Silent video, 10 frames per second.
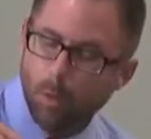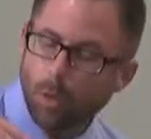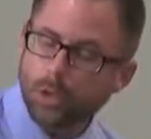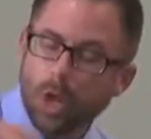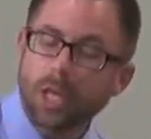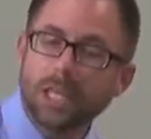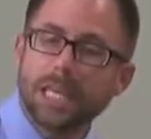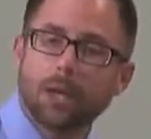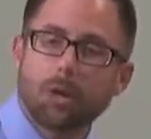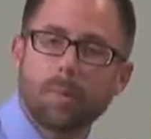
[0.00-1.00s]
we're talking
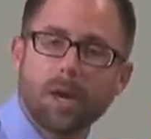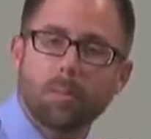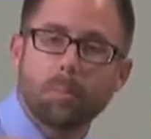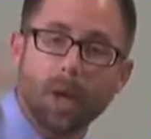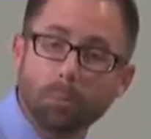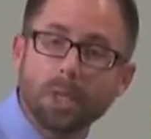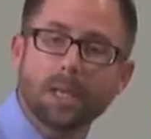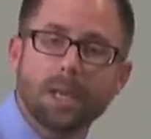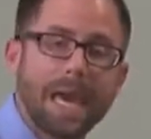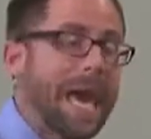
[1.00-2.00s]
here about a
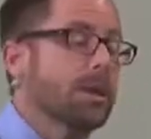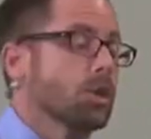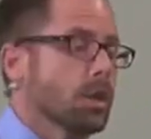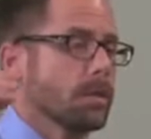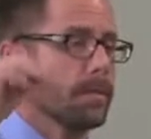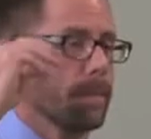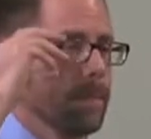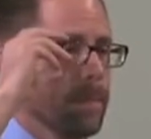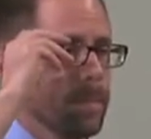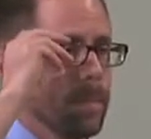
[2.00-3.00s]
public action.
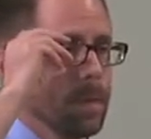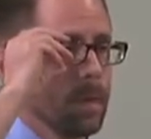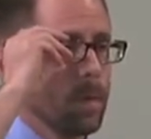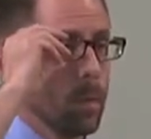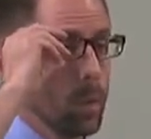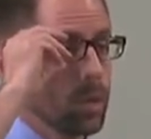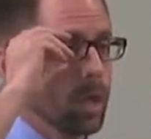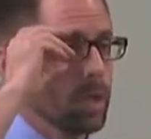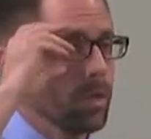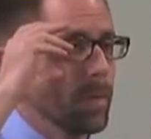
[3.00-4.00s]
We're
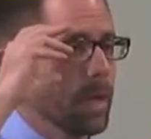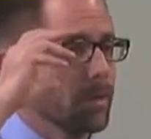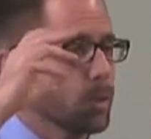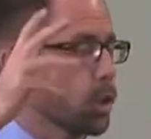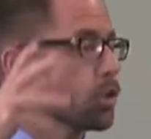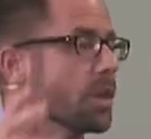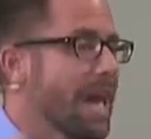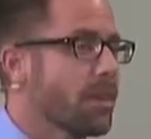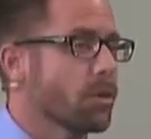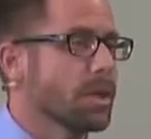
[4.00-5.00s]
talking about a church
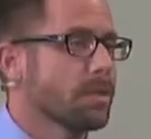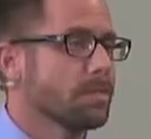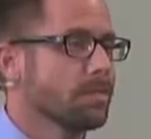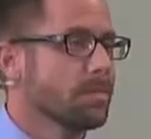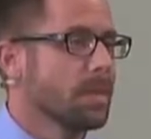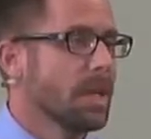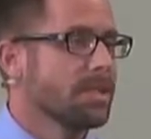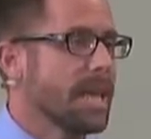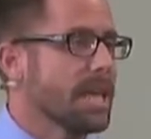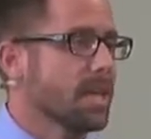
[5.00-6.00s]
gathering,
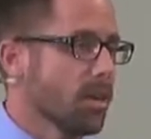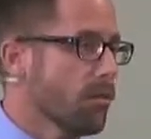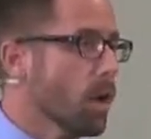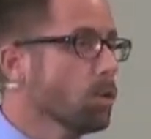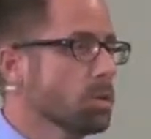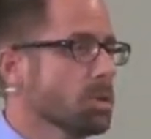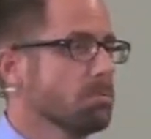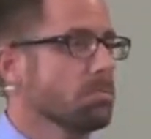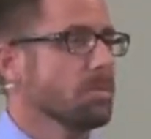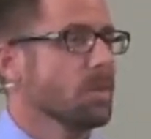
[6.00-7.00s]
taking a vote.
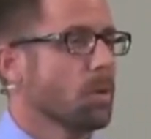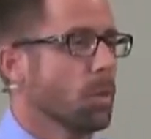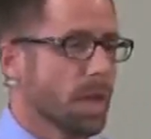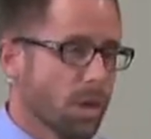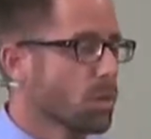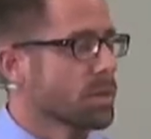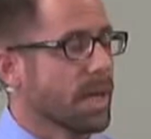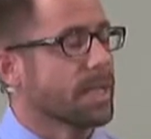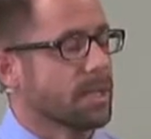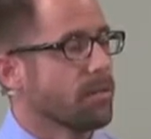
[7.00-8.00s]
We know there was
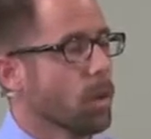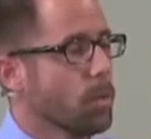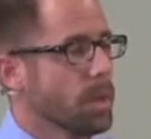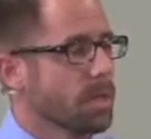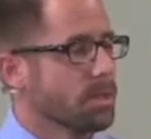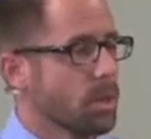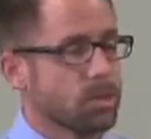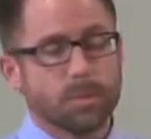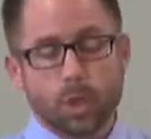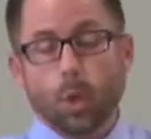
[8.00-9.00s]
likely a vote because
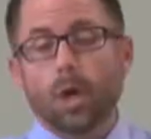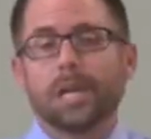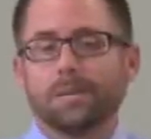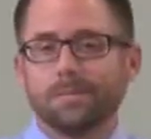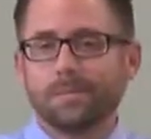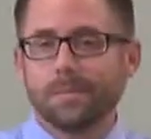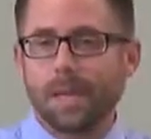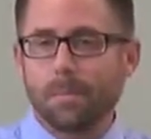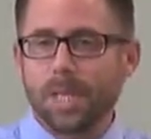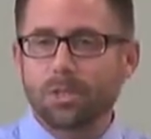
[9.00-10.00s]
there's a majority.
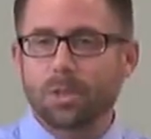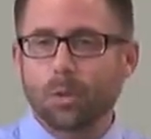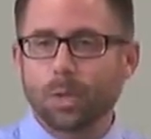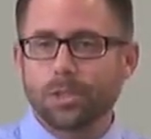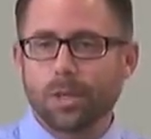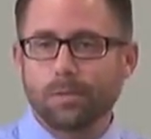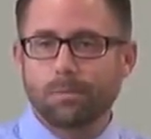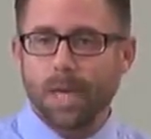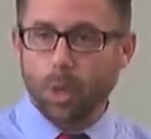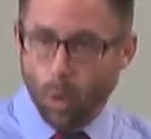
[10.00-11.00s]
That means there was a
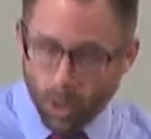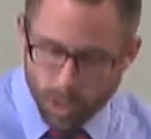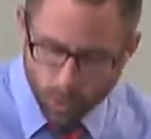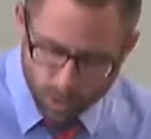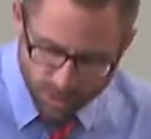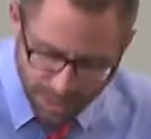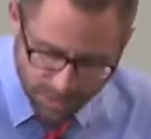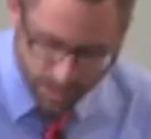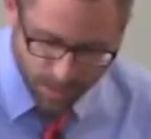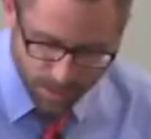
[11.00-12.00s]
minority who
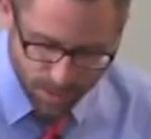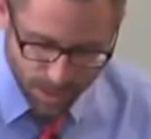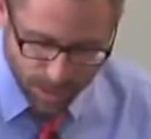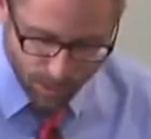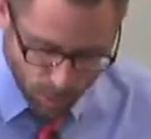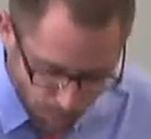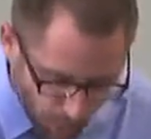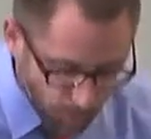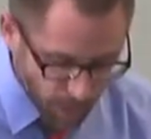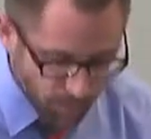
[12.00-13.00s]
dissented. There's a
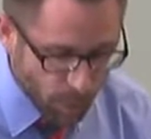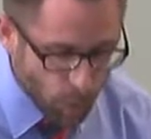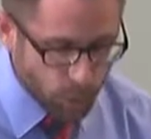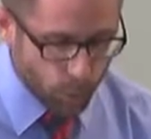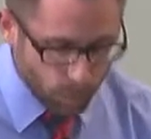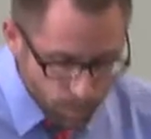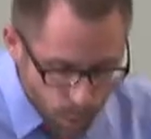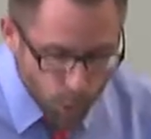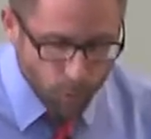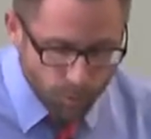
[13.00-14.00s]
public vote to
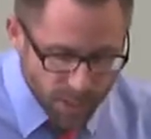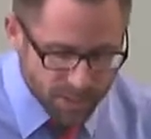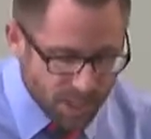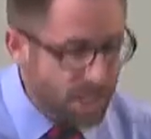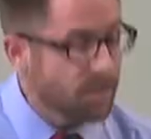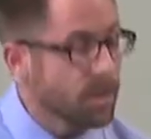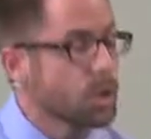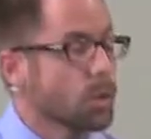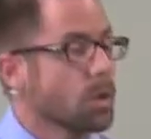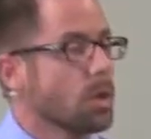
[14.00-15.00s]
remove this
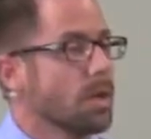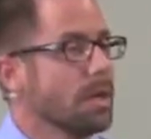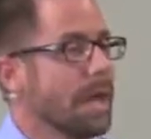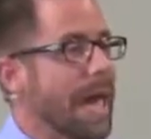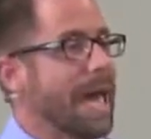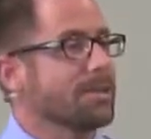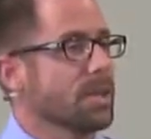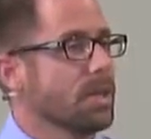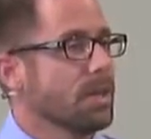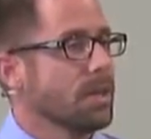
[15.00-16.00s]
individual as
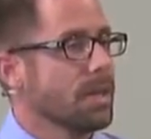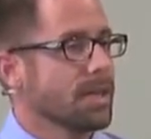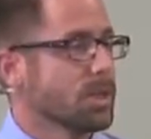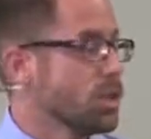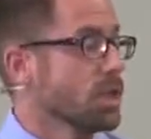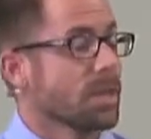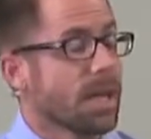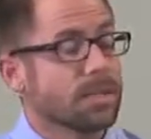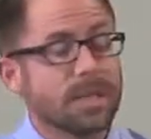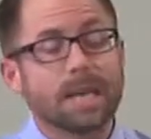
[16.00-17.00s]
a
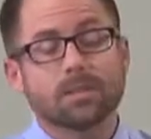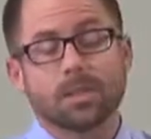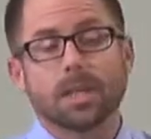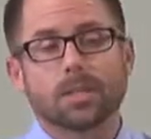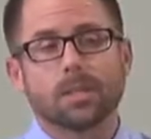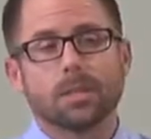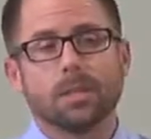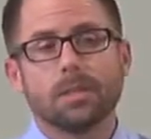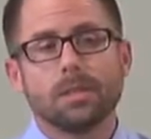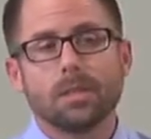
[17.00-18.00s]
Gentile and tax collector,
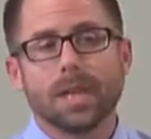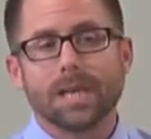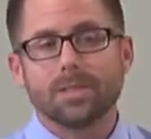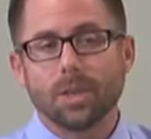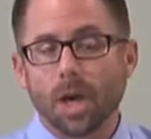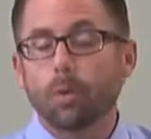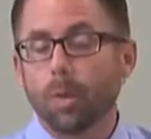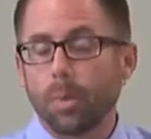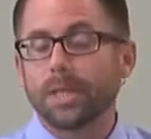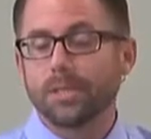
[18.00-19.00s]
as an
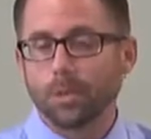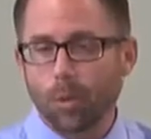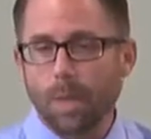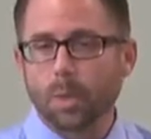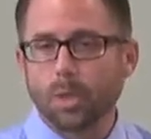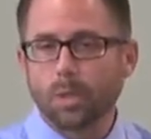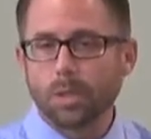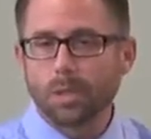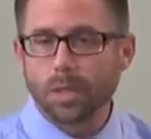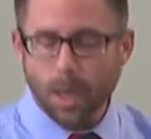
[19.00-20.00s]
unrepentant rebel,
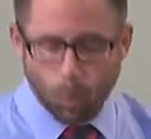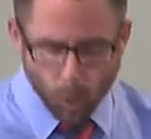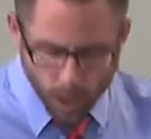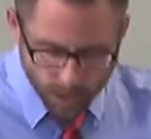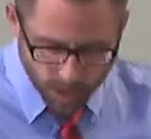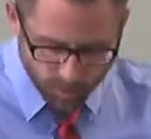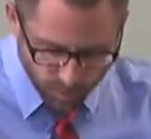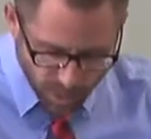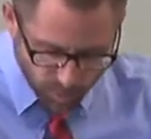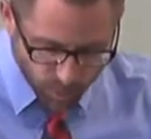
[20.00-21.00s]
not walking
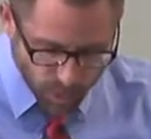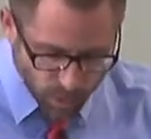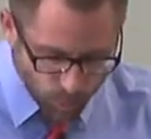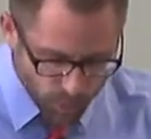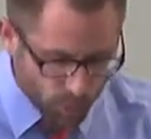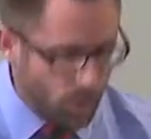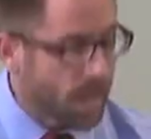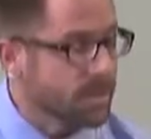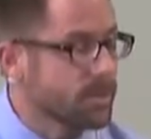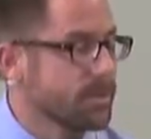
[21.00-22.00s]
faithfully with
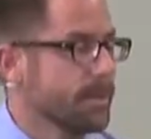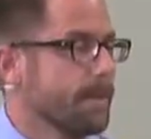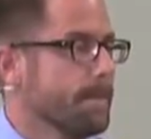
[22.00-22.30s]
Christ.